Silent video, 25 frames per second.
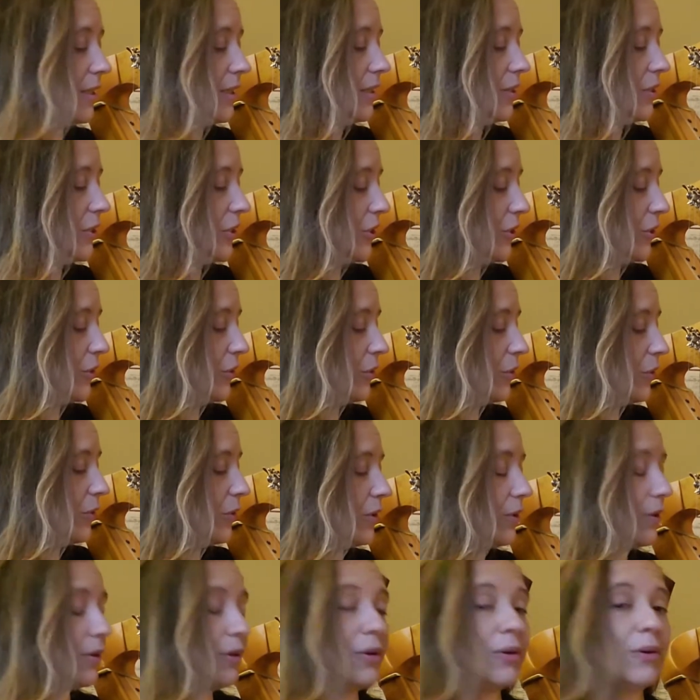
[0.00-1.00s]
2,
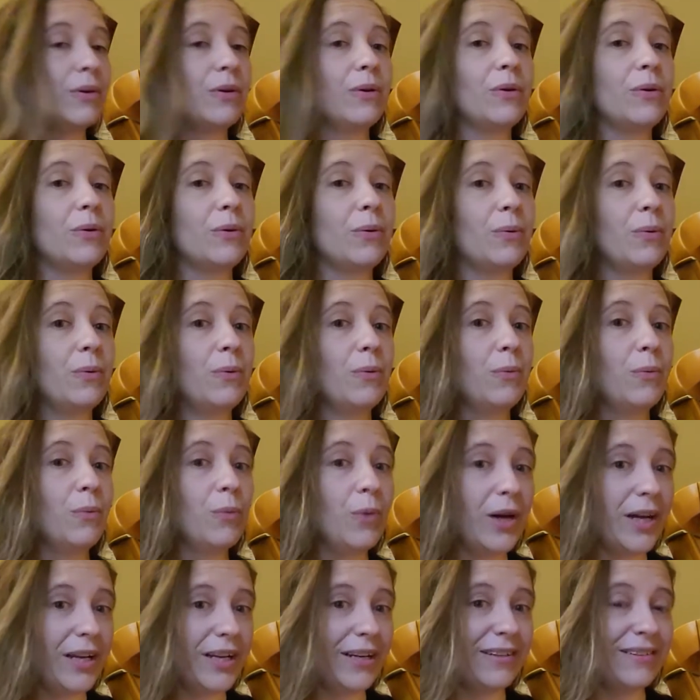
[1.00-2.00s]

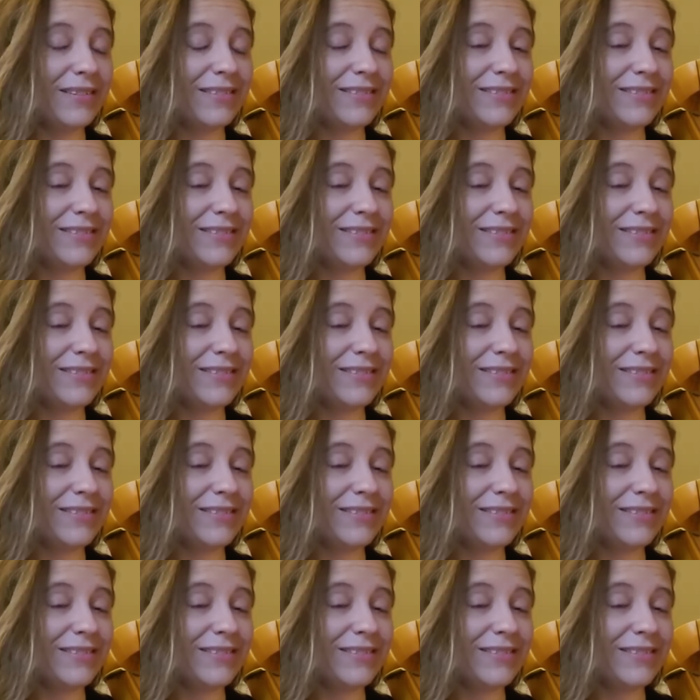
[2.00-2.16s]
1.